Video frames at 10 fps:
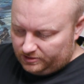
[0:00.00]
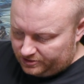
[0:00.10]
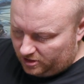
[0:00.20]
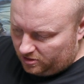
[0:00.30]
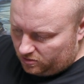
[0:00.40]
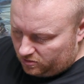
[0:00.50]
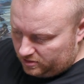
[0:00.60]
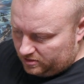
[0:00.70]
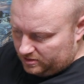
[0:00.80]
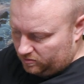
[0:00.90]
So
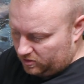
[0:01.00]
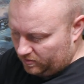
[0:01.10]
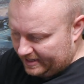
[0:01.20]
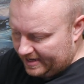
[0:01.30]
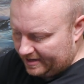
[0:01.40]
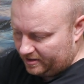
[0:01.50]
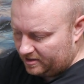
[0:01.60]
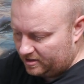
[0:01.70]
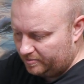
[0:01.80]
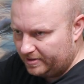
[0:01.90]
what do we get
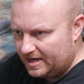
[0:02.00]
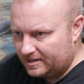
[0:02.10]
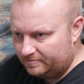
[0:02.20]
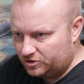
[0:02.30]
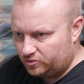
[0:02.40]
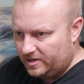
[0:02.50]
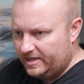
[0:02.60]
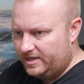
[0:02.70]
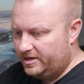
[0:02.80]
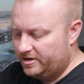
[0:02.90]
on our bottom
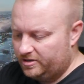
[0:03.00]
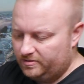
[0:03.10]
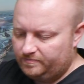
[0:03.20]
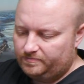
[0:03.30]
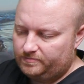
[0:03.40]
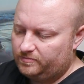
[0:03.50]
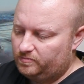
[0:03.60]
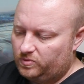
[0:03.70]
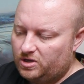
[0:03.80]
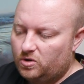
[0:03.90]
tray here?
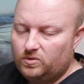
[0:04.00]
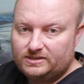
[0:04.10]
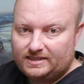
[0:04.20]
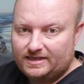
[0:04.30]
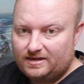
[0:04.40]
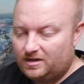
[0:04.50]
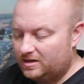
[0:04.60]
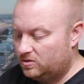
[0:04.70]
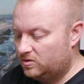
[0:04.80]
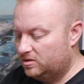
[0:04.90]
We always get
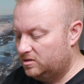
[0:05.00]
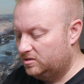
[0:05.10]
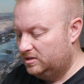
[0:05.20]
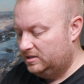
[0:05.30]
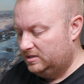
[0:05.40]
our,